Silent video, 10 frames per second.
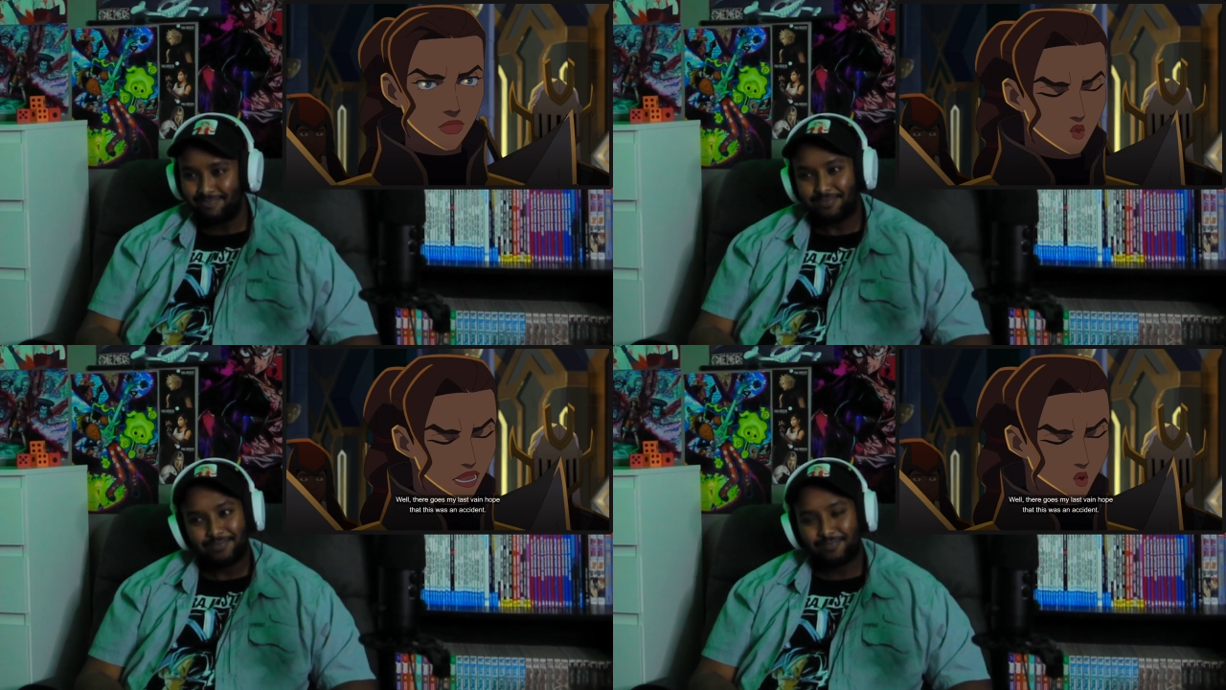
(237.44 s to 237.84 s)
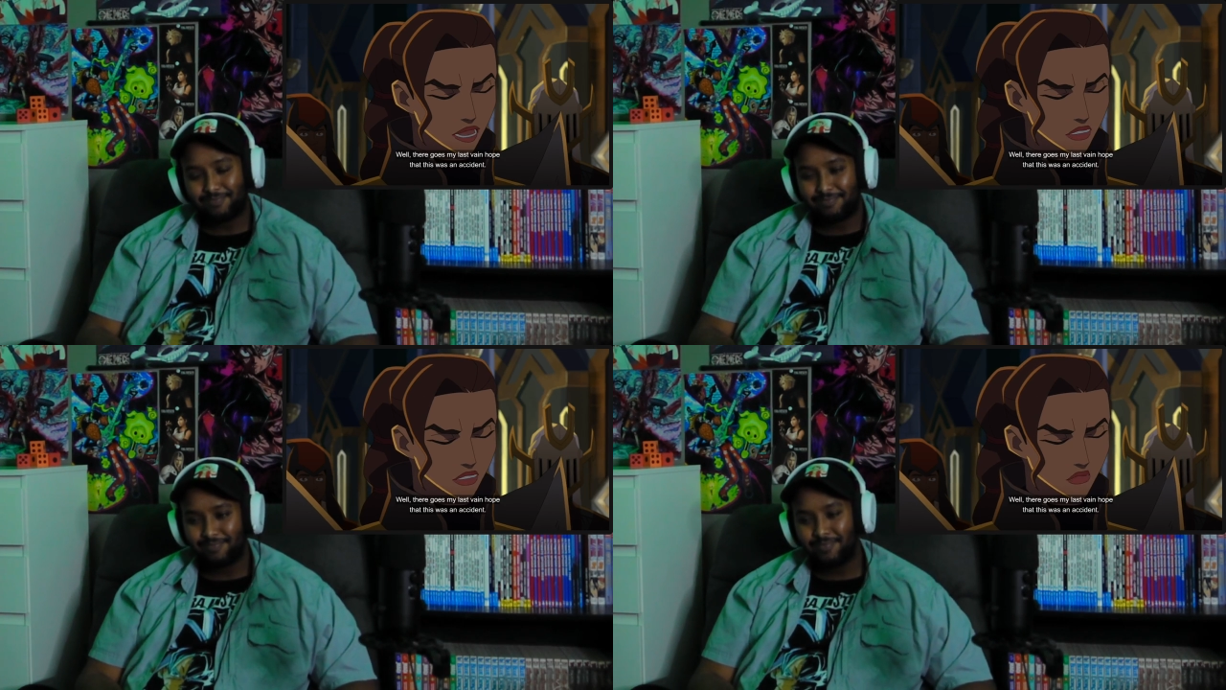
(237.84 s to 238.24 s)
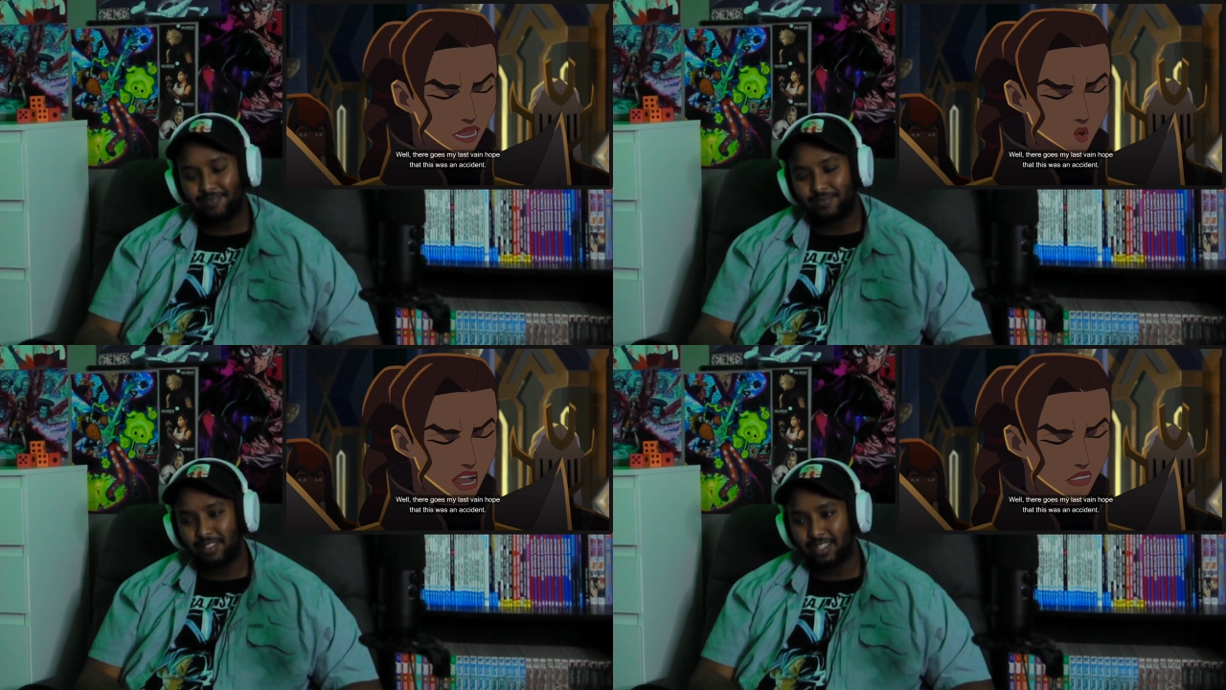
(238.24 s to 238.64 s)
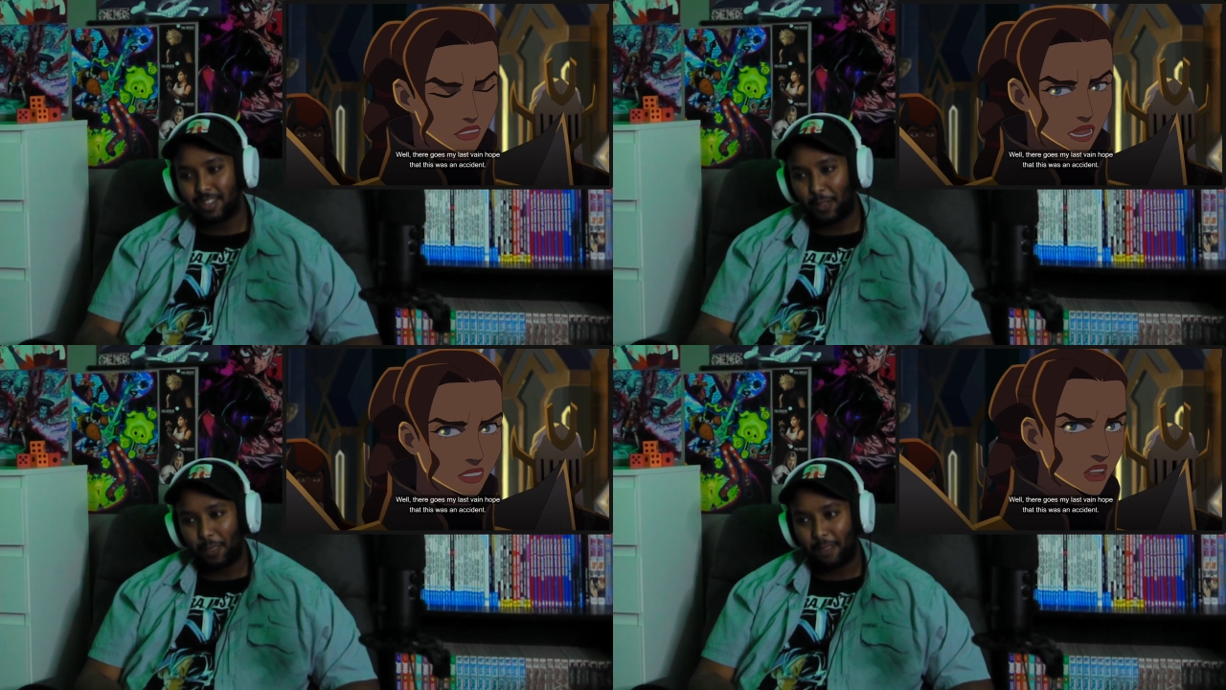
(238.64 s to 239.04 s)
Speaker 1: Well, there goes my last
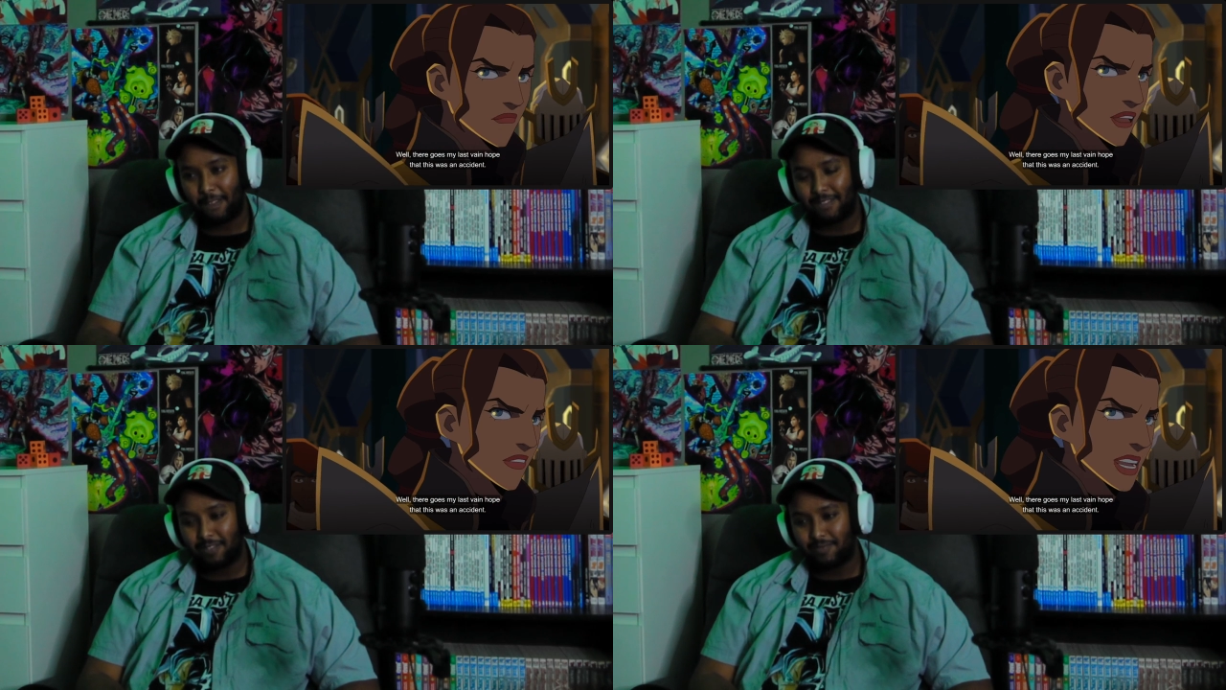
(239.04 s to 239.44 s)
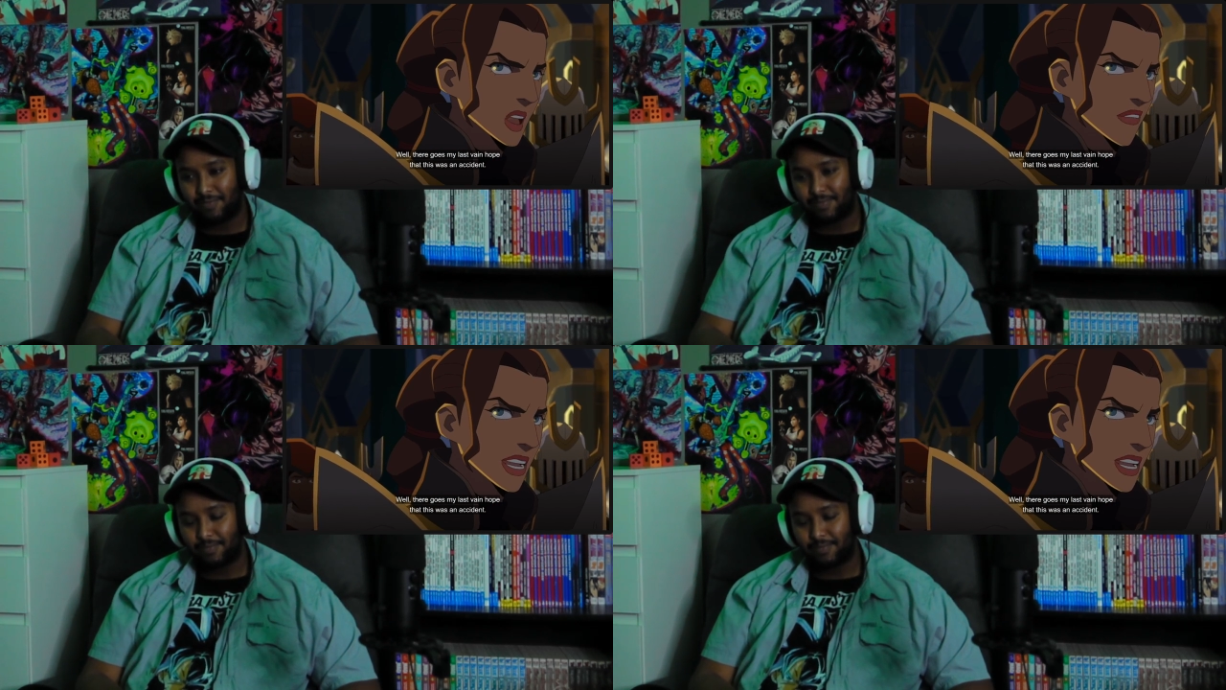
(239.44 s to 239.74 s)
vain hope that this was an